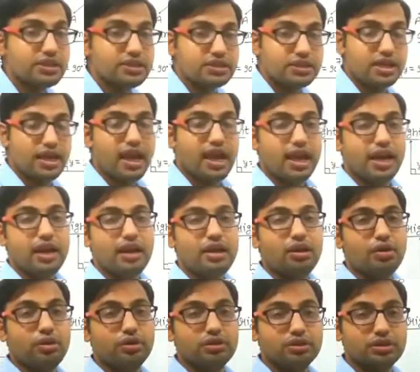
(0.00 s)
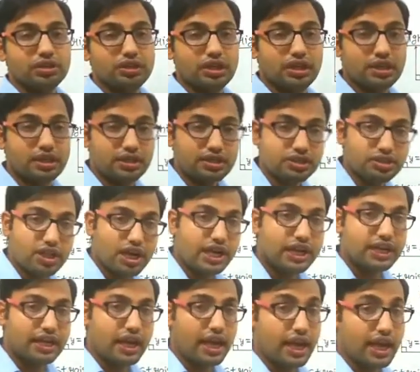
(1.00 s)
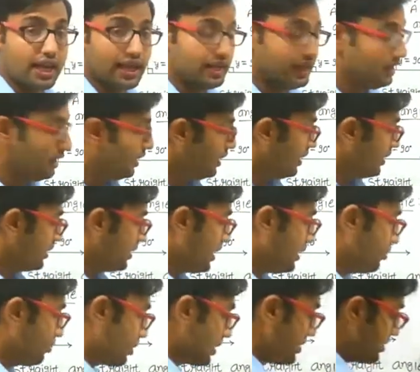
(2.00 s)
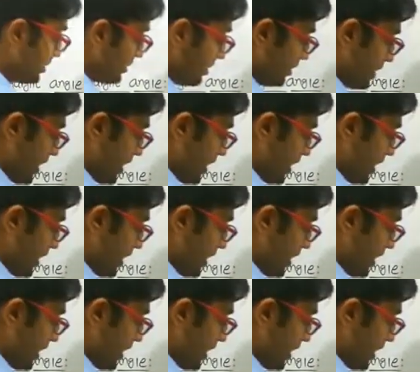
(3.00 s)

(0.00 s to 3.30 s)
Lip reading: stand on that straight line, then you can see